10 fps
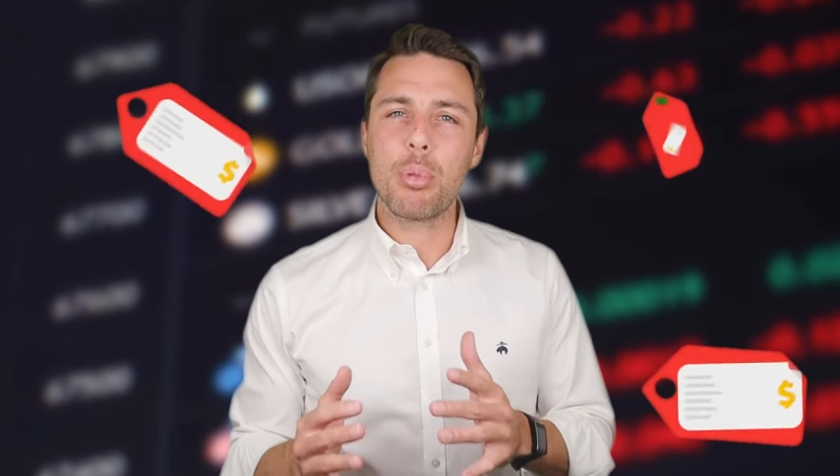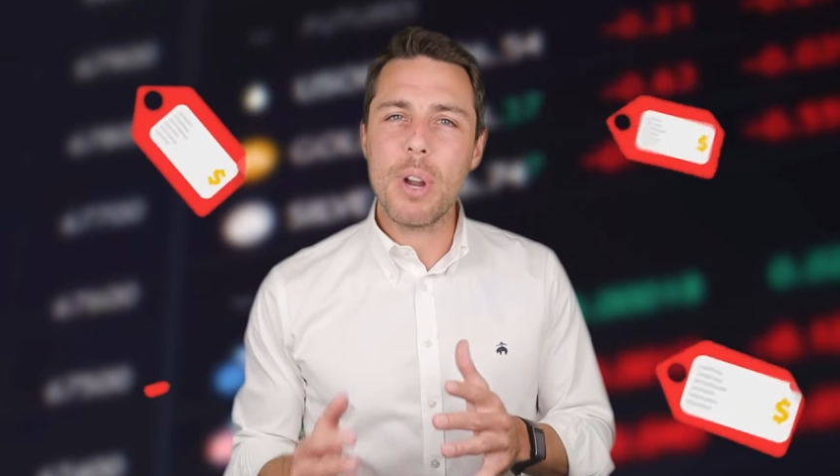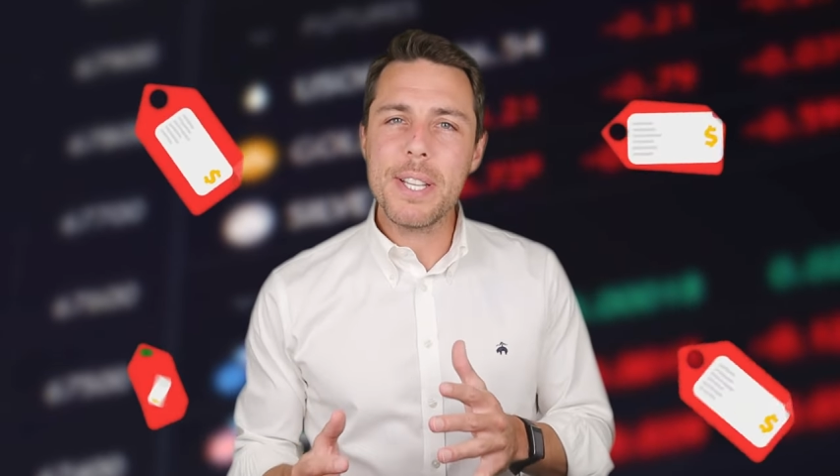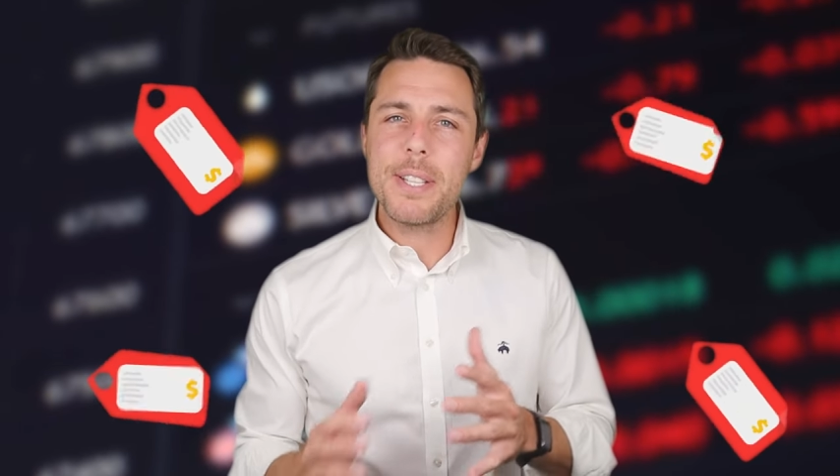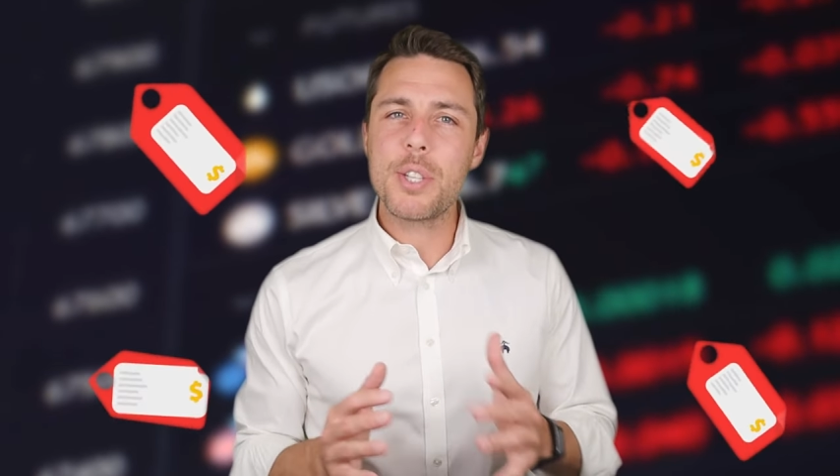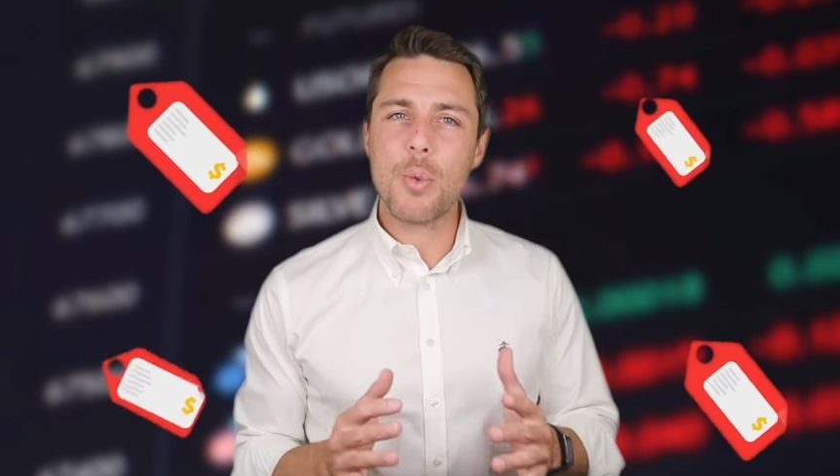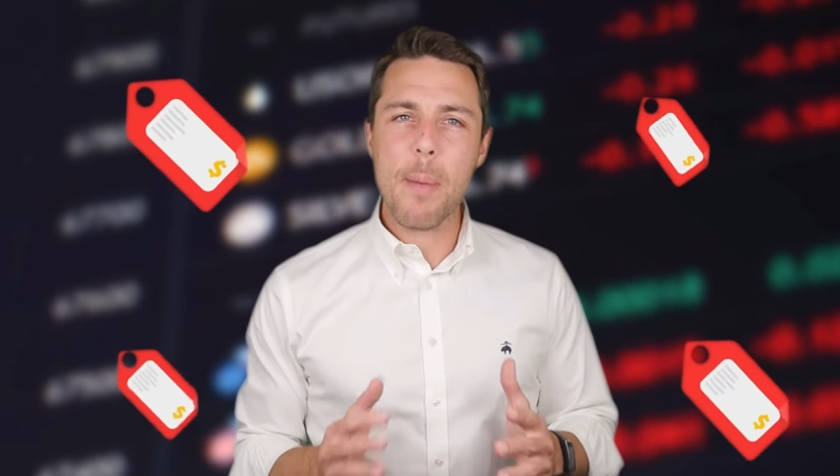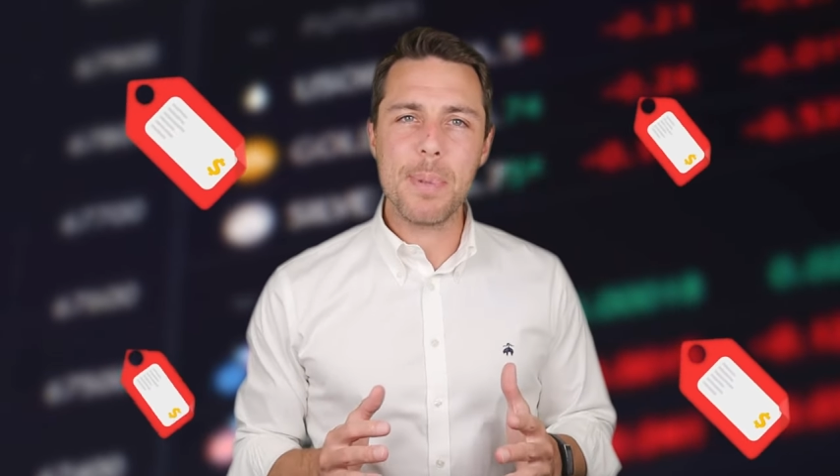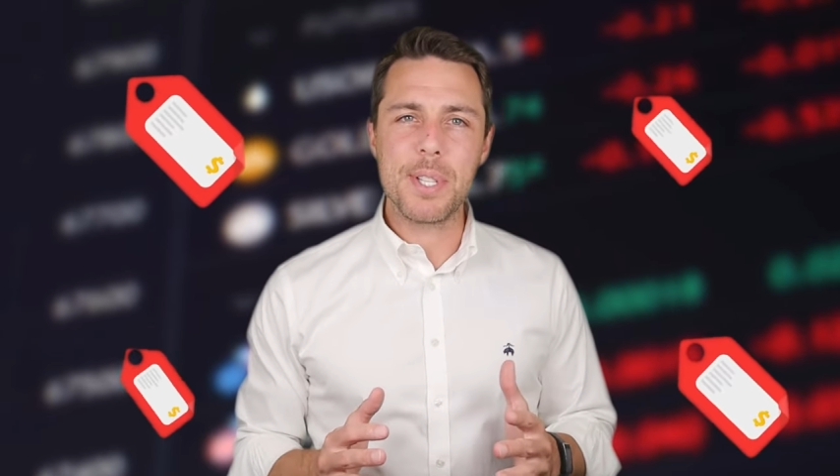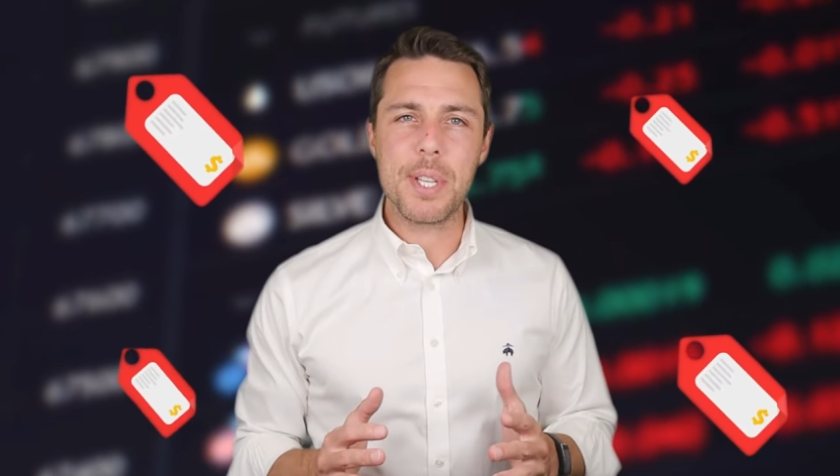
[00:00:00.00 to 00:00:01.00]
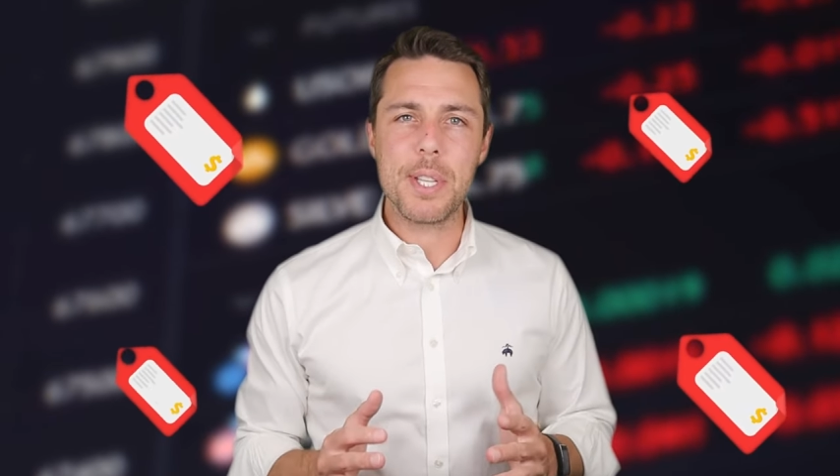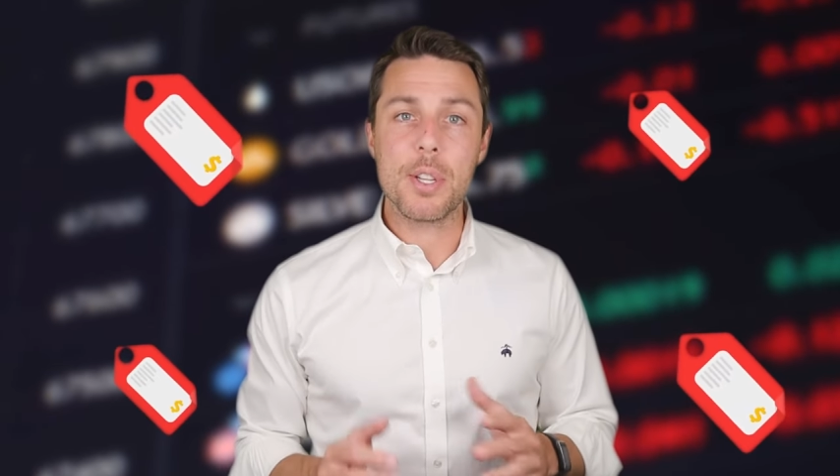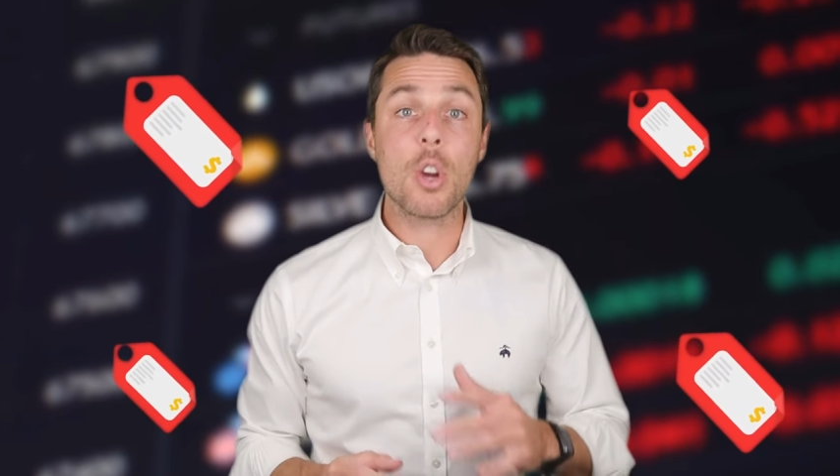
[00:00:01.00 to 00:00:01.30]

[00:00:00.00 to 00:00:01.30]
price discrepancies